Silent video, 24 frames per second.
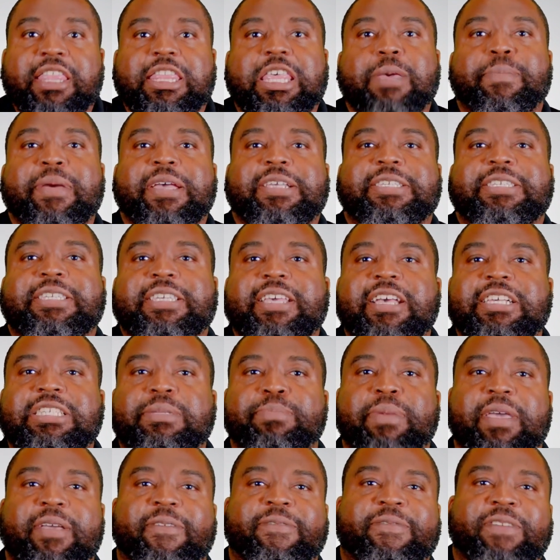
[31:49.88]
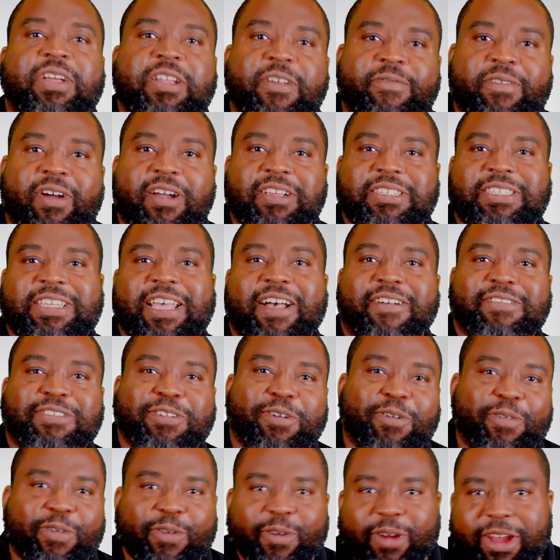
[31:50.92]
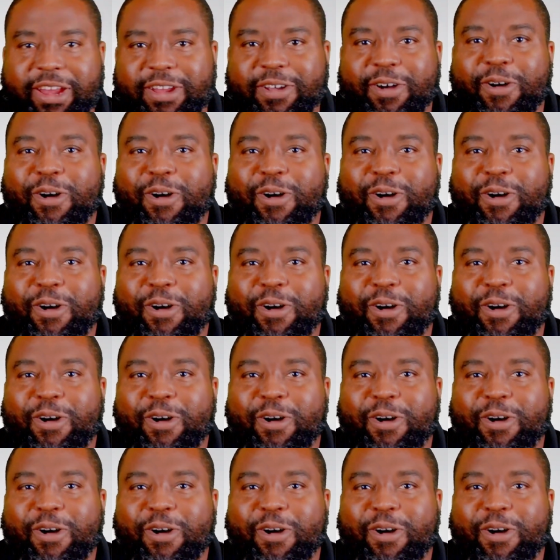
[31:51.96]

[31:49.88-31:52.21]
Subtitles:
They may see us make fun of ourselves over it